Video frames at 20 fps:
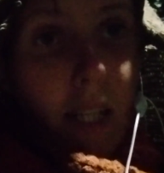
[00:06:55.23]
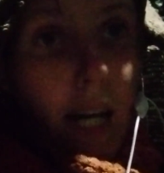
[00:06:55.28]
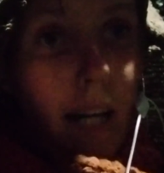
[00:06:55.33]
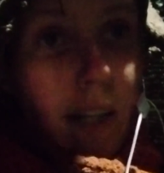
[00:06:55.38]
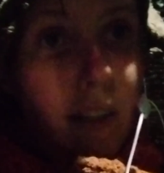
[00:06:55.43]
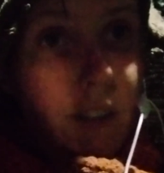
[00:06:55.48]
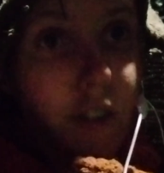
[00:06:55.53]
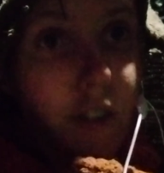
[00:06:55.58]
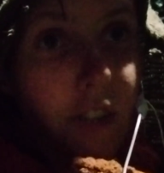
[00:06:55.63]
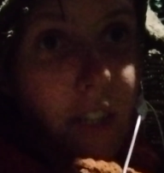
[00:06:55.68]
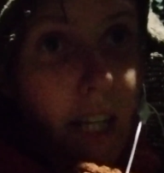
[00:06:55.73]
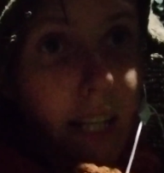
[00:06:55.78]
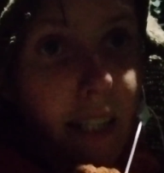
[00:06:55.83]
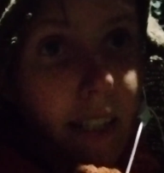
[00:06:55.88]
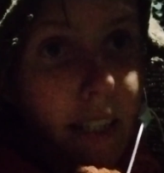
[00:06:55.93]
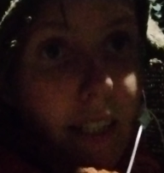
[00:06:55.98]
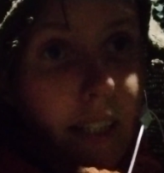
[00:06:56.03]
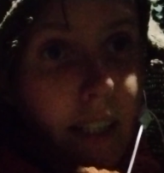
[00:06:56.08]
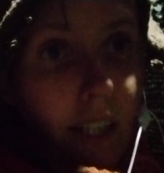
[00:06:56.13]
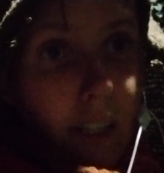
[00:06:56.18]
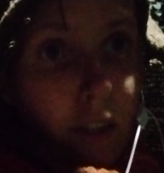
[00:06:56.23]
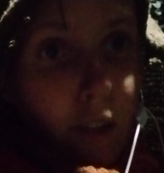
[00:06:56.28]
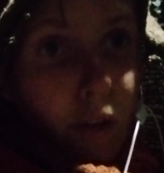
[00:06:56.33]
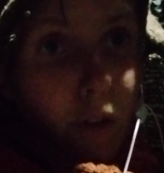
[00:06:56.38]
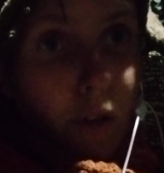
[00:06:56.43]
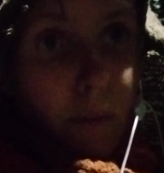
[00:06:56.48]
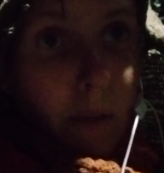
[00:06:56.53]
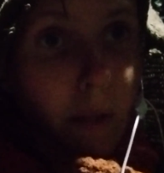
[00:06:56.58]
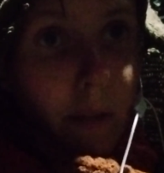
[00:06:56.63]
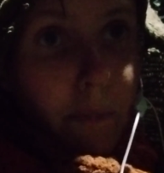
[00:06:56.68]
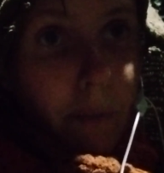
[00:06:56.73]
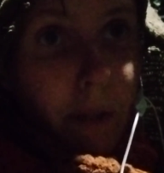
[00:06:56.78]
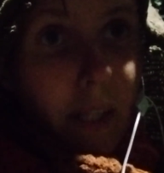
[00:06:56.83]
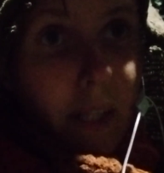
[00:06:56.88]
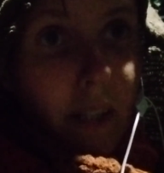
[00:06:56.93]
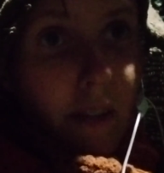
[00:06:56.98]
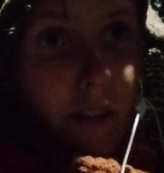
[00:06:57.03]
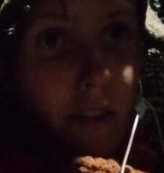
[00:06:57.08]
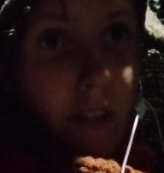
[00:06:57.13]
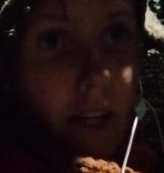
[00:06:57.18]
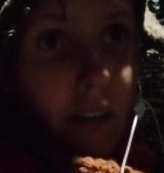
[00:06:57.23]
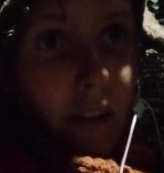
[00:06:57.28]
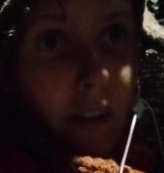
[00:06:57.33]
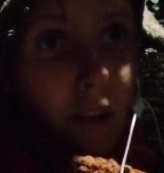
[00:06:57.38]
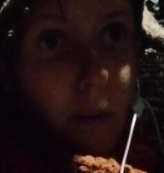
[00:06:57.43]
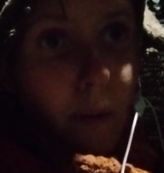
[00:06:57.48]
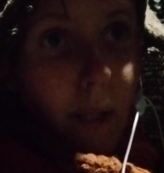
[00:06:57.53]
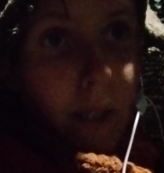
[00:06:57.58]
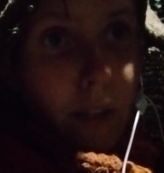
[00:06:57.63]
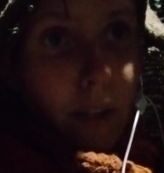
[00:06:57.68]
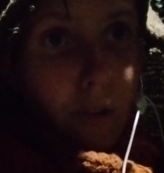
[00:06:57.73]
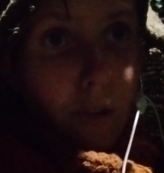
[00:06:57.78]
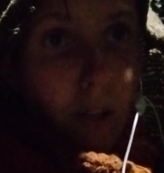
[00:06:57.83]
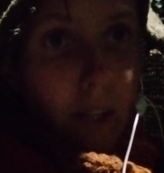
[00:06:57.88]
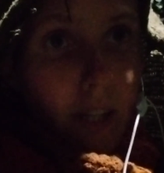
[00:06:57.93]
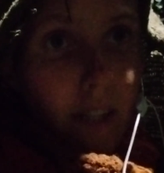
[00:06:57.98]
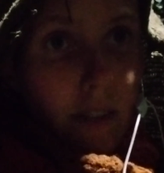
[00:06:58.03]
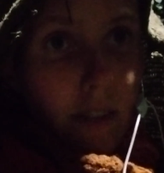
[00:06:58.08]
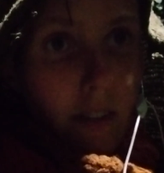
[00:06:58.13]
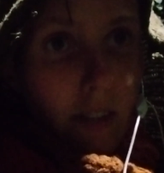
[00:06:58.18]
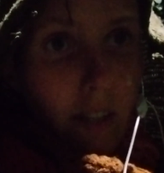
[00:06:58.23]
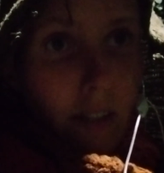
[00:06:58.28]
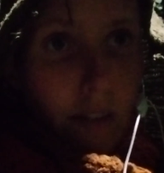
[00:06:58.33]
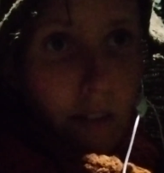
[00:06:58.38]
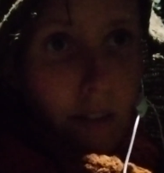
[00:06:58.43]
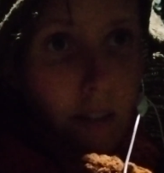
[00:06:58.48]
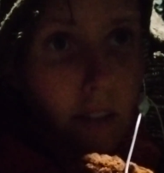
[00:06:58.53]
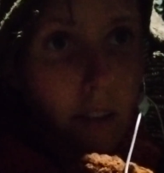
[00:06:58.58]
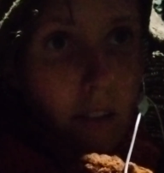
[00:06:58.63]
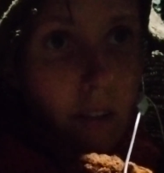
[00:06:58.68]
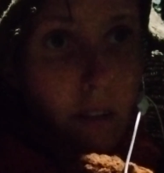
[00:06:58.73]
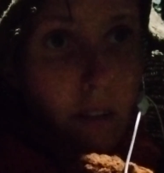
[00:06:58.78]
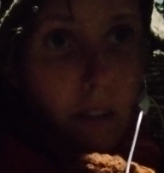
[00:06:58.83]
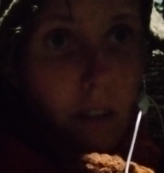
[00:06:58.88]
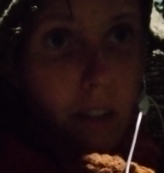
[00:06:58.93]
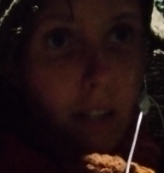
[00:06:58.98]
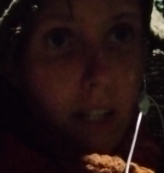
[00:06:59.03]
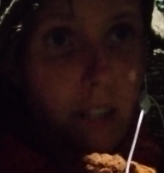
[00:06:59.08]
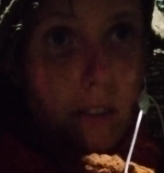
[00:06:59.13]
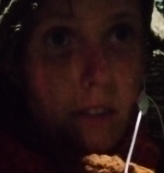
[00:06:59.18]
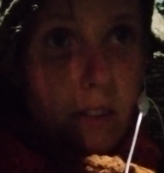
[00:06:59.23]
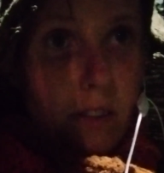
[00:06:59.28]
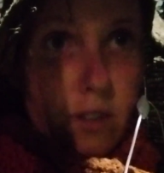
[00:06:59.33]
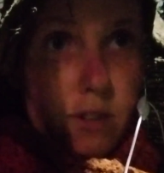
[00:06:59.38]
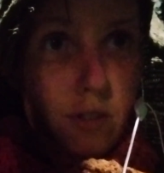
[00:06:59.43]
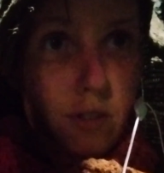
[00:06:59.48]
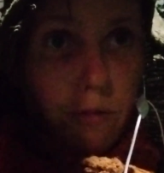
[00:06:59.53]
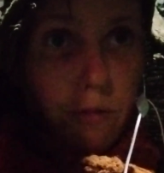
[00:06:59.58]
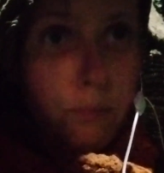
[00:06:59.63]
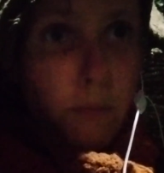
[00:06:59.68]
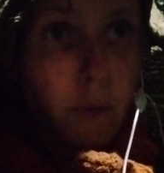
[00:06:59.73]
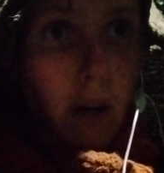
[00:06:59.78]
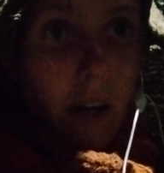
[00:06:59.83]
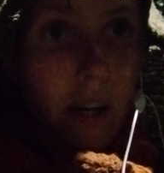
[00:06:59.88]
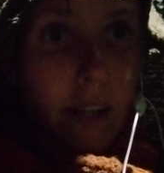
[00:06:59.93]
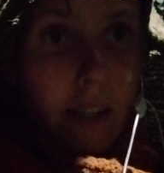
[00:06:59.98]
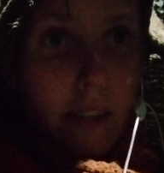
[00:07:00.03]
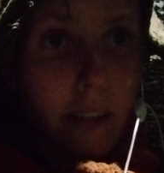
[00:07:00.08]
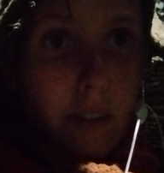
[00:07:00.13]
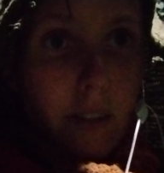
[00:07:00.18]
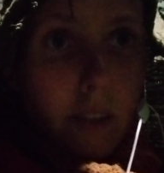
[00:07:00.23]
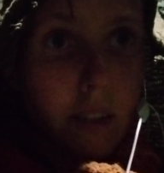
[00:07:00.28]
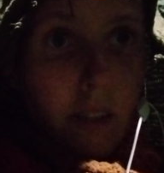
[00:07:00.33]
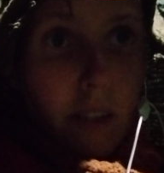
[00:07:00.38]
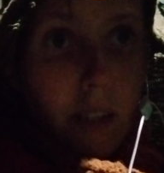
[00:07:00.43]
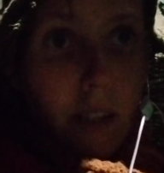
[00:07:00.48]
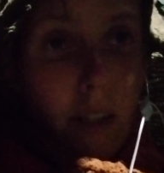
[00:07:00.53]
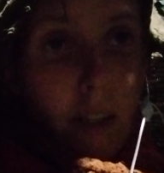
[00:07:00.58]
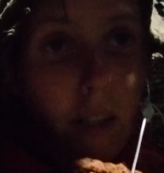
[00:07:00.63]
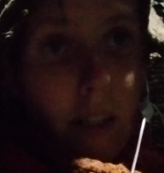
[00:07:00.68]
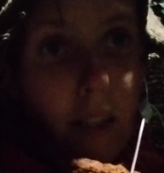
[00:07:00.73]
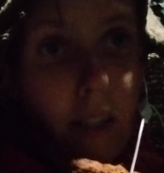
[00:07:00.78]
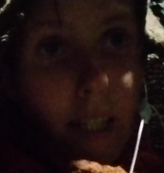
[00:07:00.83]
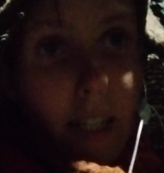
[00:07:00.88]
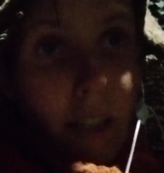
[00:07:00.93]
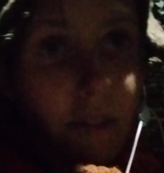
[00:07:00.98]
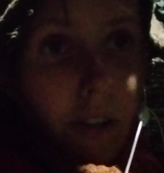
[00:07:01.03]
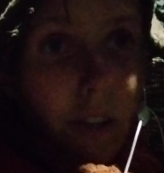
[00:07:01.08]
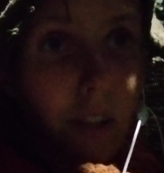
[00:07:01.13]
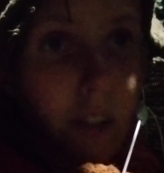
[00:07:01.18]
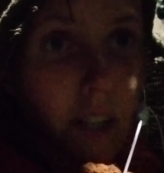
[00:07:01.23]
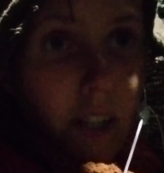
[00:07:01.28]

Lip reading: understanding that human beings can go into craziness and craziness of mind, even